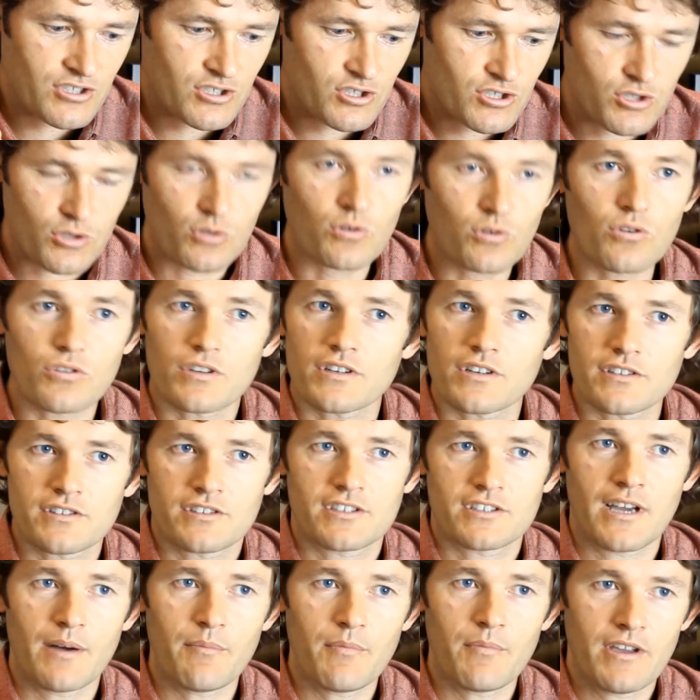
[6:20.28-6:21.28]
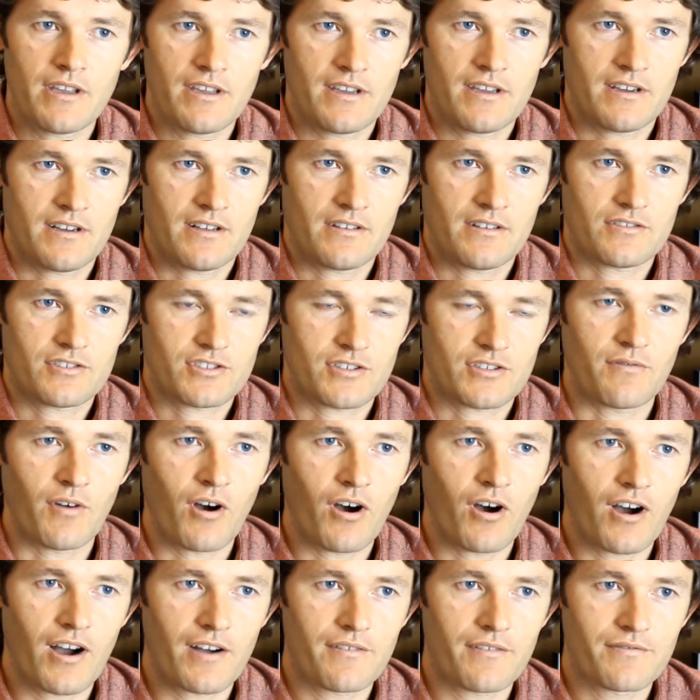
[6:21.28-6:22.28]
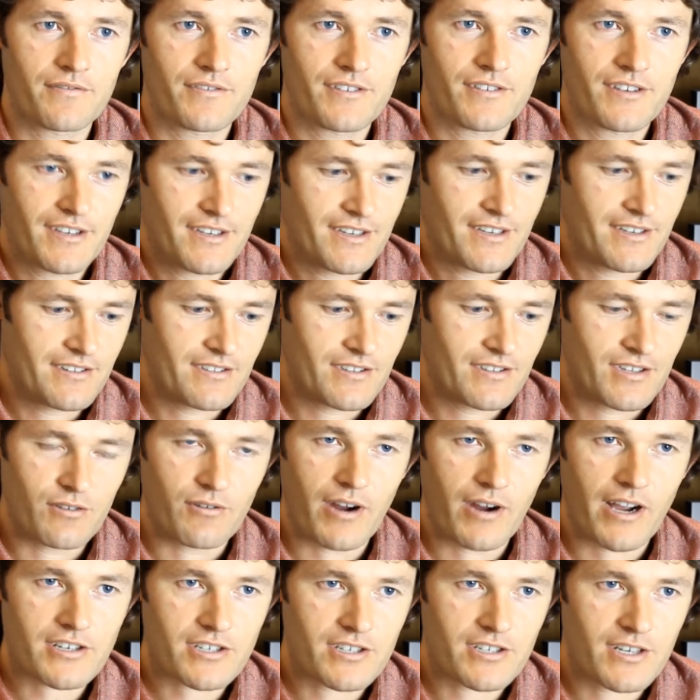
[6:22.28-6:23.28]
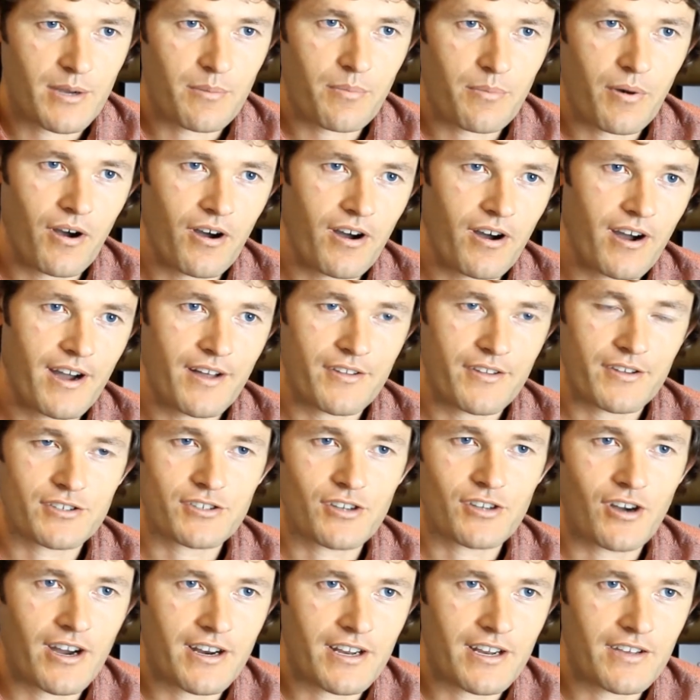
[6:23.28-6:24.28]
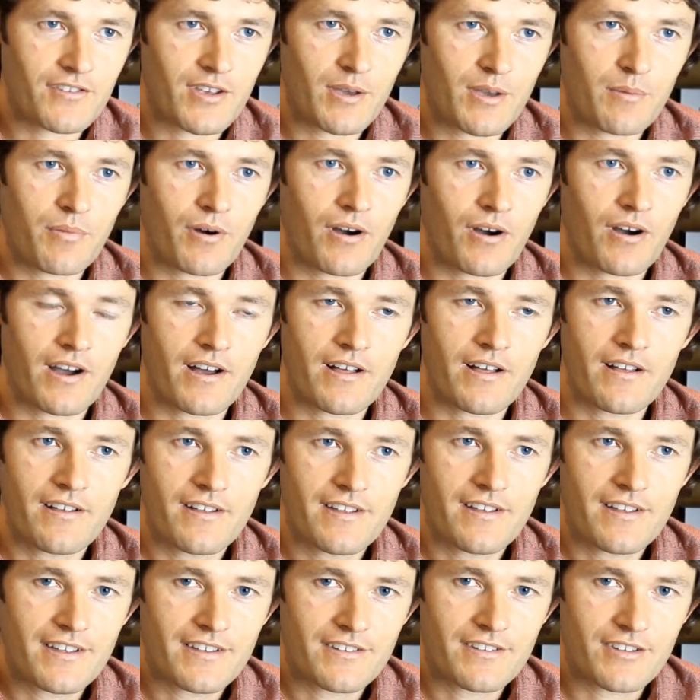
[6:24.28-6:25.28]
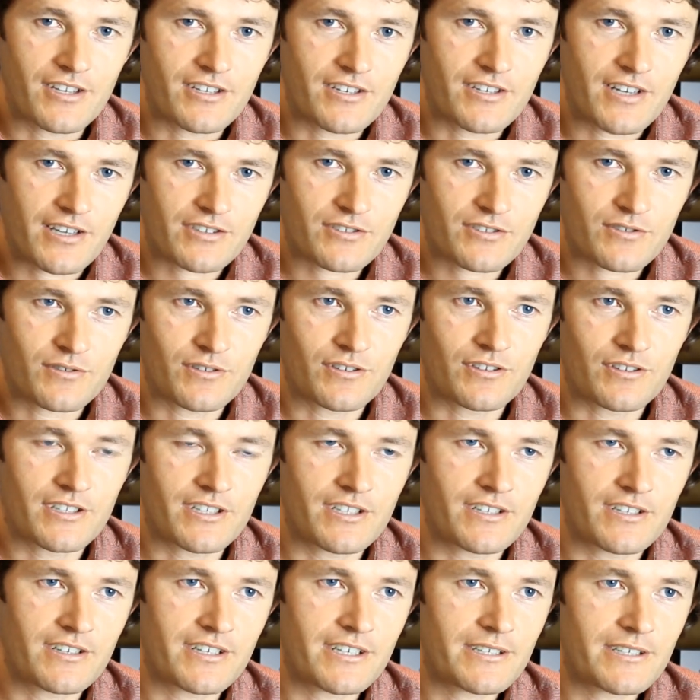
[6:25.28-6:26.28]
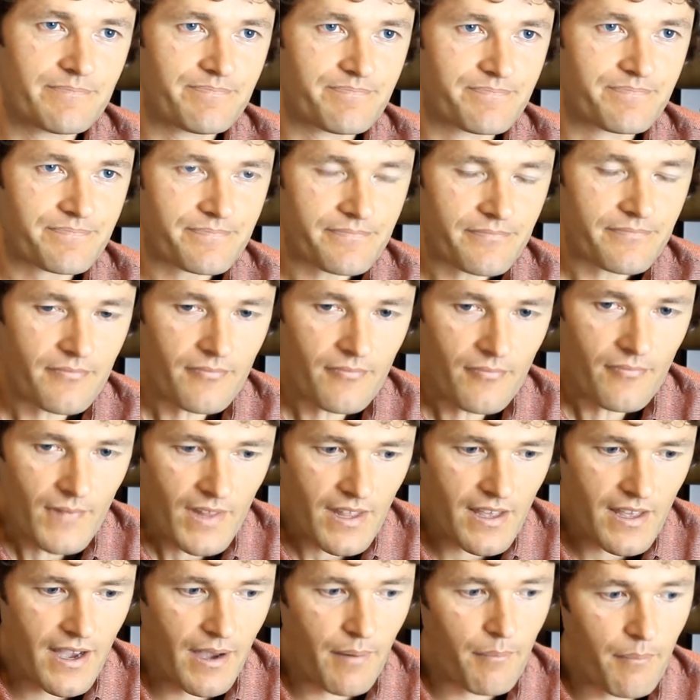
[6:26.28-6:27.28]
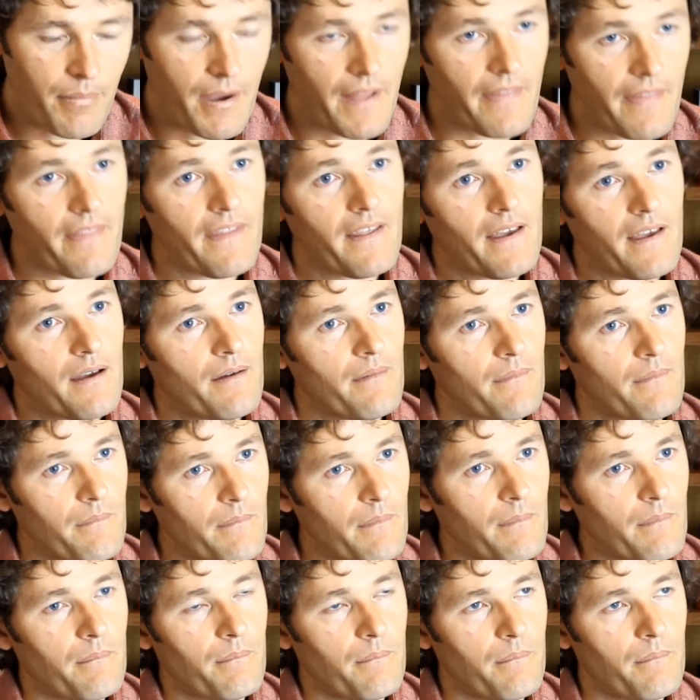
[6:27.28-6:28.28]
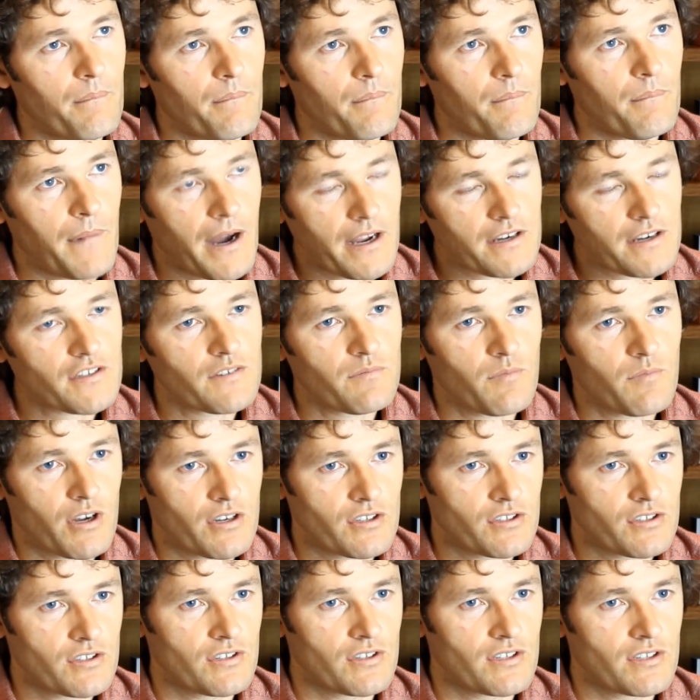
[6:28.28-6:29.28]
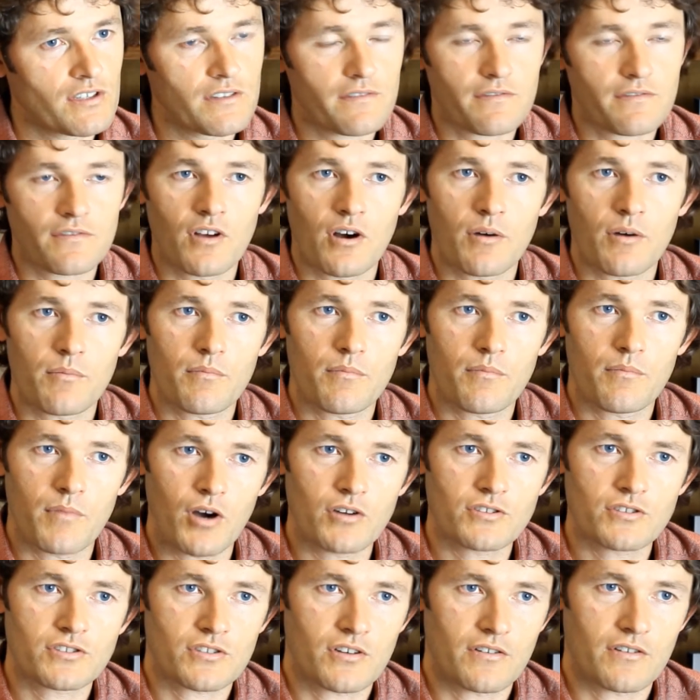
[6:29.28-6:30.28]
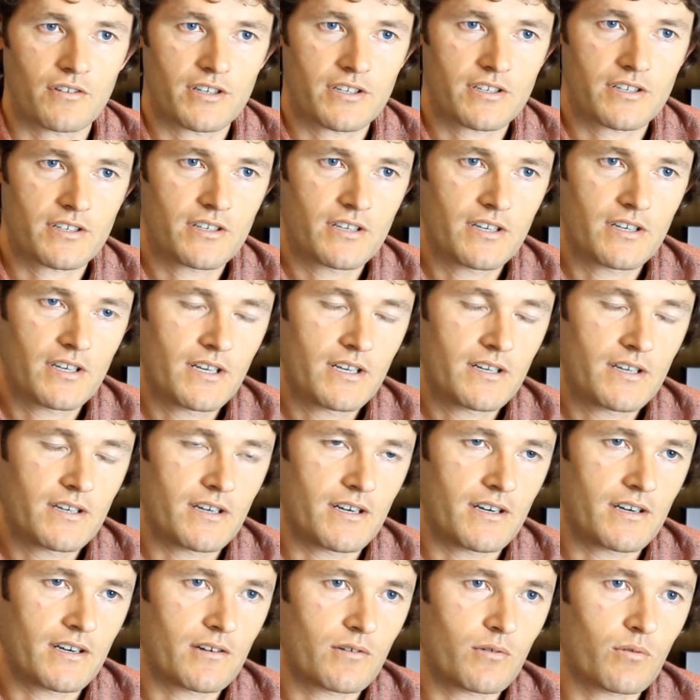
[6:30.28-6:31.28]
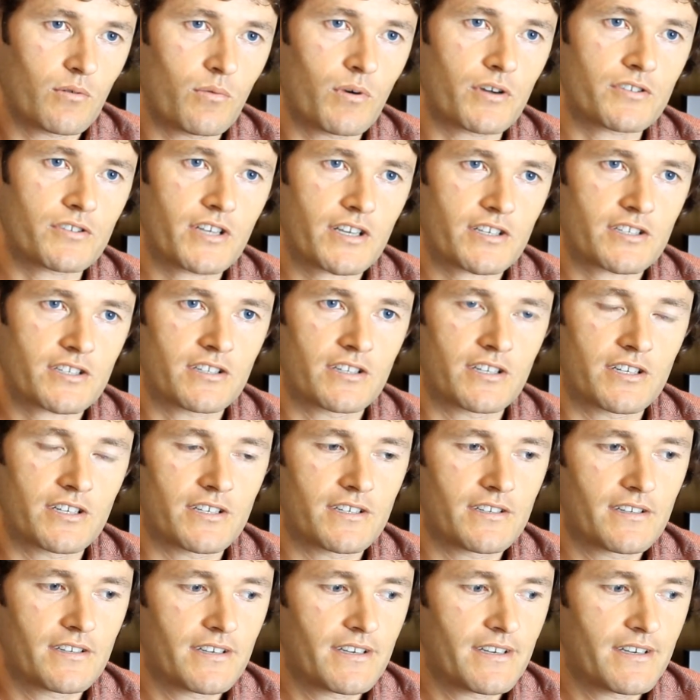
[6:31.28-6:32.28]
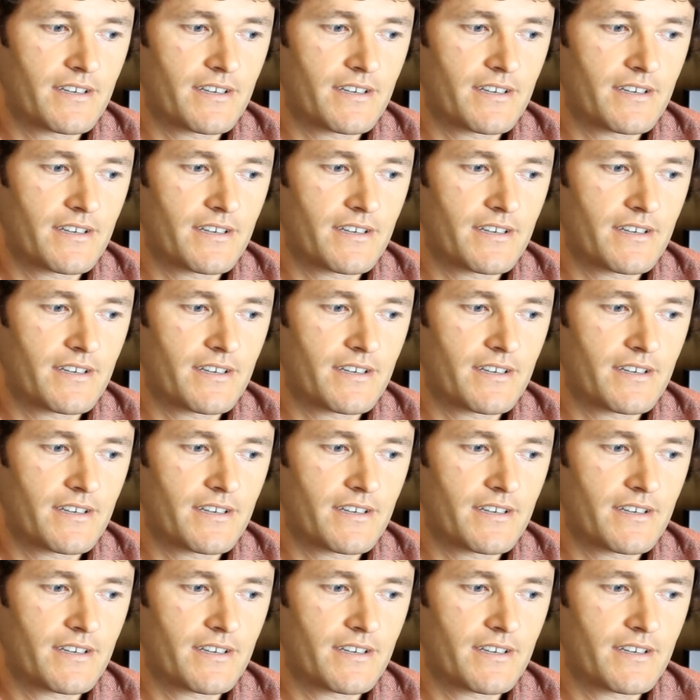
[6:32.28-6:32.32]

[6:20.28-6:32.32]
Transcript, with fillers: jewel that had somehow survived the Russian Empire, the Chinese Empire, the industrial era, but much of my journey, if not most of it, was actually,